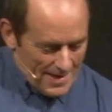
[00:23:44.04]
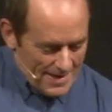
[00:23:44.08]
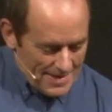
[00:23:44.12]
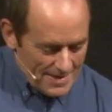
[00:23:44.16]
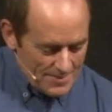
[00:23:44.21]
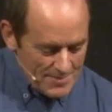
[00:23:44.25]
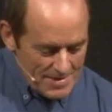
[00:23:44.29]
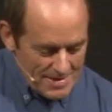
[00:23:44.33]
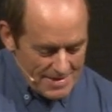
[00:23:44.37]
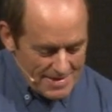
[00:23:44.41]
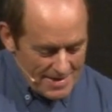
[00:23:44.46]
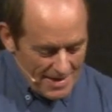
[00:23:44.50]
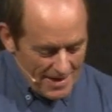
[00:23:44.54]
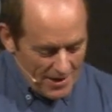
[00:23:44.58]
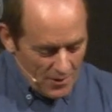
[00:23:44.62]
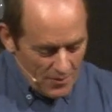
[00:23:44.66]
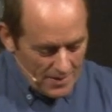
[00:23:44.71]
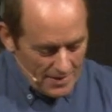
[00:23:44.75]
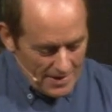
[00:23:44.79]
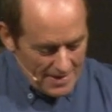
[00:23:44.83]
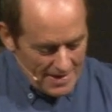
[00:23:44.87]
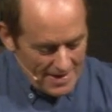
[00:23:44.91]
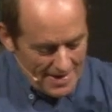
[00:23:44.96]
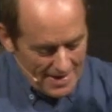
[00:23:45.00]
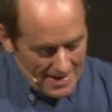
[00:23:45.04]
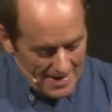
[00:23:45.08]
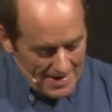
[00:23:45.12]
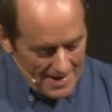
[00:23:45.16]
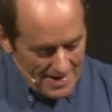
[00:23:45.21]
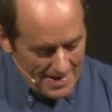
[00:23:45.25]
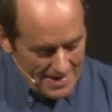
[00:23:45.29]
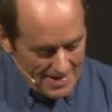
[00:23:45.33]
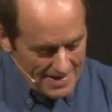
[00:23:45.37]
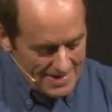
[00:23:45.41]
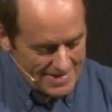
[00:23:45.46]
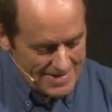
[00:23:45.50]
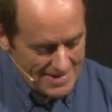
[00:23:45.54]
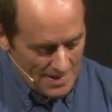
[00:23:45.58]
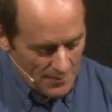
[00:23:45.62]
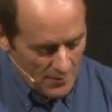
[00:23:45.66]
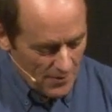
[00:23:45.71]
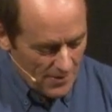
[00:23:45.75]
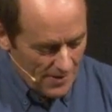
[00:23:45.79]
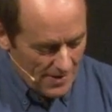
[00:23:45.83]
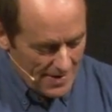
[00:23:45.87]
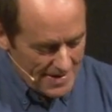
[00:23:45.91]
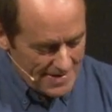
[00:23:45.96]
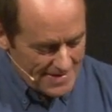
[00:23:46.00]
Let me quickly
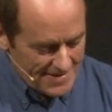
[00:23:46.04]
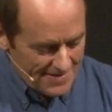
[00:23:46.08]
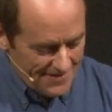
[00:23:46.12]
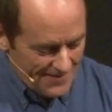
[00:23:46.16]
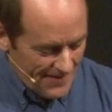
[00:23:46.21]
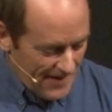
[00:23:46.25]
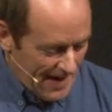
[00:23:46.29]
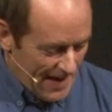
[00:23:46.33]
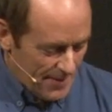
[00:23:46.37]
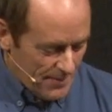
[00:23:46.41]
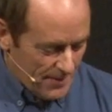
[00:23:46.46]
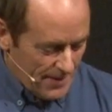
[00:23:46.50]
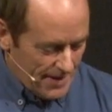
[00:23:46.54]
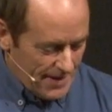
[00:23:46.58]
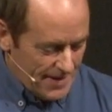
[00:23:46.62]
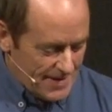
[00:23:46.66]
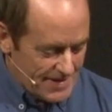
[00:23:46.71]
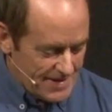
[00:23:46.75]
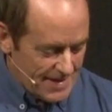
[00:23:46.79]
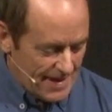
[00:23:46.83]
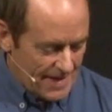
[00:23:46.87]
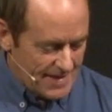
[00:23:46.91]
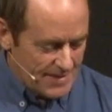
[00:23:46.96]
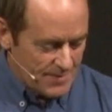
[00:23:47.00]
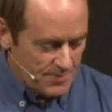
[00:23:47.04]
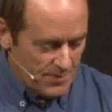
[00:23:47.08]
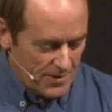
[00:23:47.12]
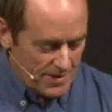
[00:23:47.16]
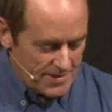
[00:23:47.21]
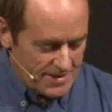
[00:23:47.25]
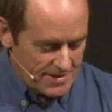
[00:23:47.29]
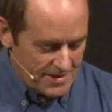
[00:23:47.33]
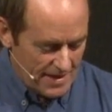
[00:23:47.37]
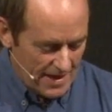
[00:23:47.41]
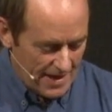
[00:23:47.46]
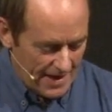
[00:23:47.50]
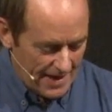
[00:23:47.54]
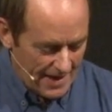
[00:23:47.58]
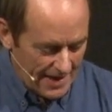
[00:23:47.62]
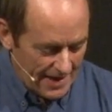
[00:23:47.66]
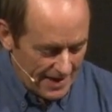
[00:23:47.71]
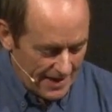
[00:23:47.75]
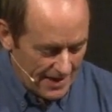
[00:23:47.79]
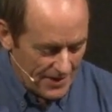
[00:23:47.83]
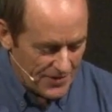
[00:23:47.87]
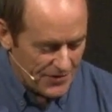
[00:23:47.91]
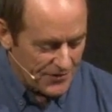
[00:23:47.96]
summarise the family section by saying